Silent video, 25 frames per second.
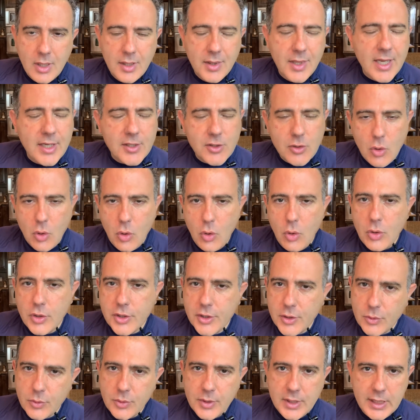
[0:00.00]
That's all
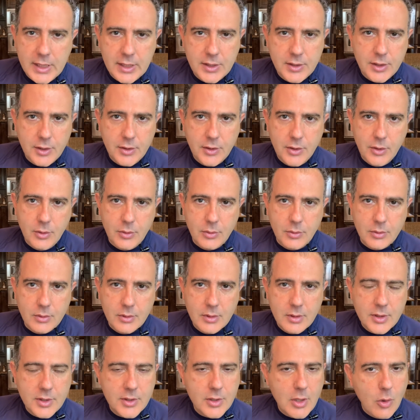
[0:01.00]
you need to do.
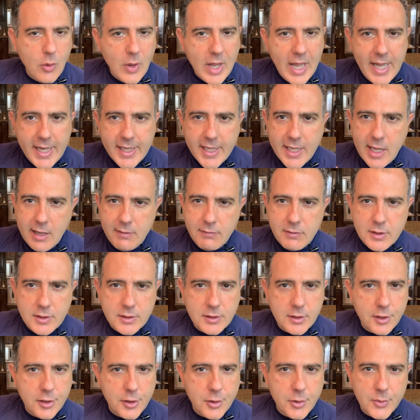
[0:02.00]
So I
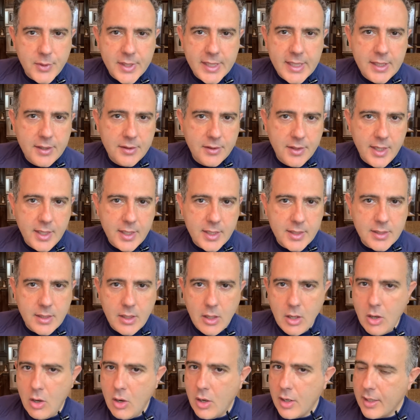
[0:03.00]
covered 3 things
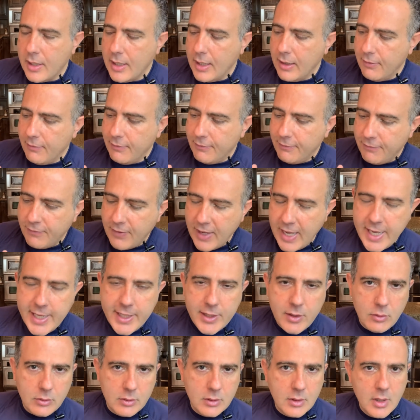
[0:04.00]
that are
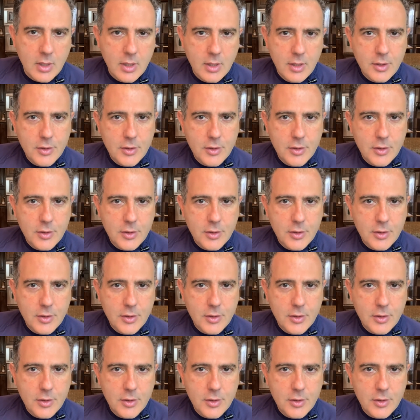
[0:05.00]
vital